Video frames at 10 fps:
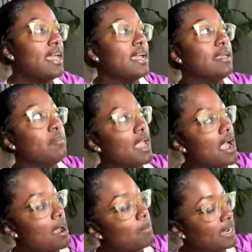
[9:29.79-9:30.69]
Give me
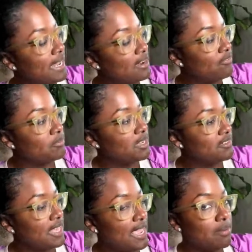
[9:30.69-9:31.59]
all my data from this
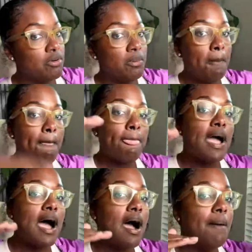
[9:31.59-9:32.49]
table, all
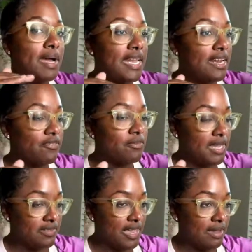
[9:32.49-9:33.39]
my data from this
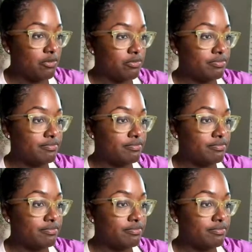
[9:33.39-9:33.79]
table.